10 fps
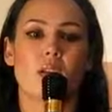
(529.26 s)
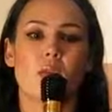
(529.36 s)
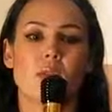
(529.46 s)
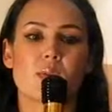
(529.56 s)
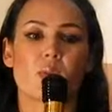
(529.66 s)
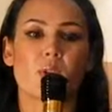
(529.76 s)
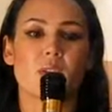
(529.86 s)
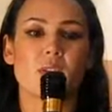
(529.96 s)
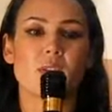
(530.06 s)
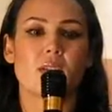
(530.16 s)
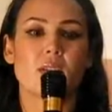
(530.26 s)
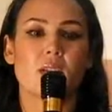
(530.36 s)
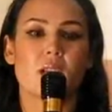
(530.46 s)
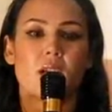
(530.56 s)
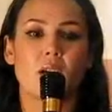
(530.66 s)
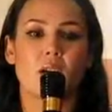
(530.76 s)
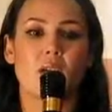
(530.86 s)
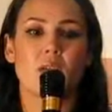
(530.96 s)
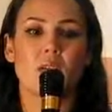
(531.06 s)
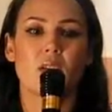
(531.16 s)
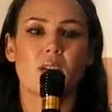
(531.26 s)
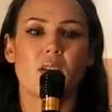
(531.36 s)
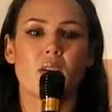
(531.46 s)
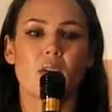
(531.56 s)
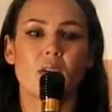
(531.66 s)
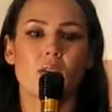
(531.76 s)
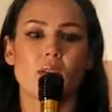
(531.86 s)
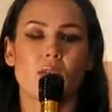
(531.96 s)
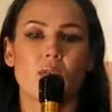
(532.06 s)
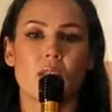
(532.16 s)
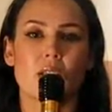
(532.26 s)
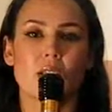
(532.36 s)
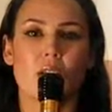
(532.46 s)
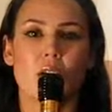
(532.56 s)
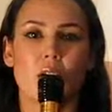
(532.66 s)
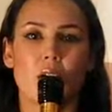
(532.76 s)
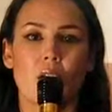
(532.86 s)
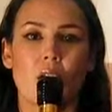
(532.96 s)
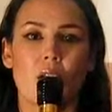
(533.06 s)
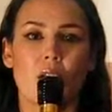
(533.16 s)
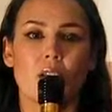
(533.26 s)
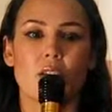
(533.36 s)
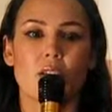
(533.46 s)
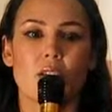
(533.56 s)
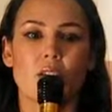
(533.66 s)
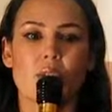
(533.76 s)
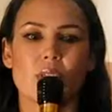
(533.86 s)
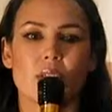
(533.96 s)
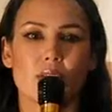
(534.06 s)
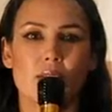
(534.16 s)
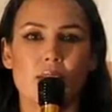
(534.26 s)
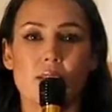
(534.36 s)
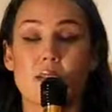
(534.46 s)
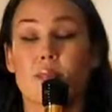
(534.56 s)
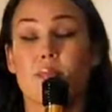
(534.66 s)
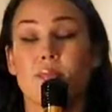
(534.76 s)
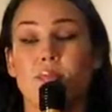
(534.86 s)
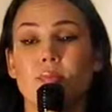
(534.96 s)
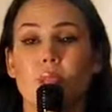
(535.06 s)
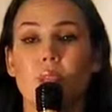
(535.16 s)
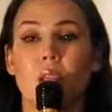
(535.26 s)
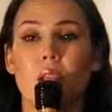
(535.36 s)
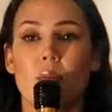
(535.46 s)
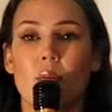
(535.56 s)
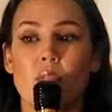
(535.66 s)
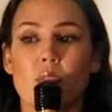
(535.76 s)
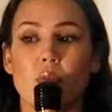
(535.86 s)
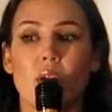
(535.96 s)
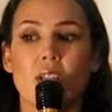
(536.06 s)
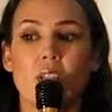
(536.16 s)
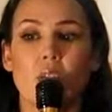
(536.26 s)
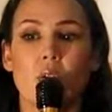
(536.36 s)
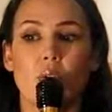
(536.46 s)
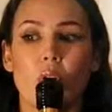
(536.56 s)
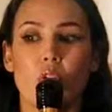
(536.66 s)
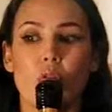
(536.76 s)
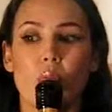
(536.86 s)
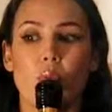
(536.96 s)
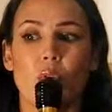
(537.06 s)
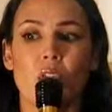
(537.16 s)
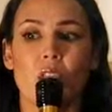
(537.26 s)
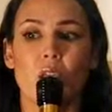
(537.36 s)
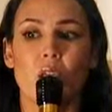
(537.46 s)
was spoiled and didn't care. He knew he was in a fancy car, and it was on a lease. Maserati Quattroporte.